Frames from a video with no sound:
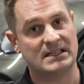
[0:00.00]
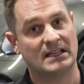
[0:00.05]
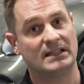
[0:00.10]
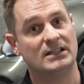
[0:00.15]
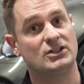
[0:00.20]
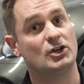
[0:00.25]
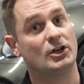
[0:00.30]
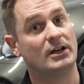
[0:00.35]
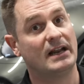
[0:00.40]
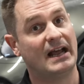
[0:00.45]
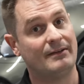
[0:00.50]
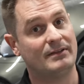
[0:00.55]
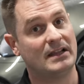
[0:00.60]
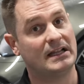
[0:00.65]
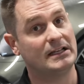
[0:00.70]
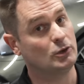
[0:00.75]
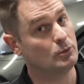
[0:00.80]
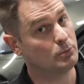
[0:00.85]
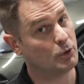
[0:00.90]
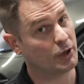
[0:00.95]
At least you're gonna have
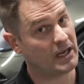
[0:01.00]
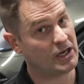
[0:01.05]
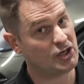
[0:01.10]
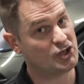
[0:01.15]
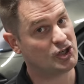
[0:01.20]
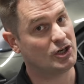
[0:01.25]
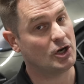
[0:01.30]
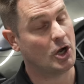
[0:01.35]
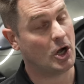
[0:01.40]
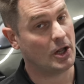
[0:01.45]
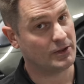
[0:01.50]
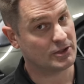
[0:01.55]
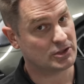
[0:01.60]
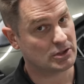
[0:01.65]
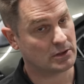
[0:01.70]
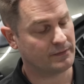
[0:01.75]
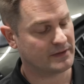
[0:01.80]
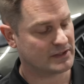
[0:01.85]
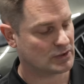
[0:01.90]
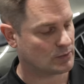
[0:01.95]
that lubrication on the
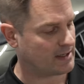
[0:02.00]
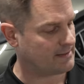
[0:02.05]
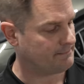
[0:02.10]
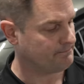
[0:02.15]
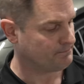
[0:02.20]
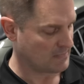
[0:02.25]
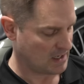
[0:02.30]
surface, right?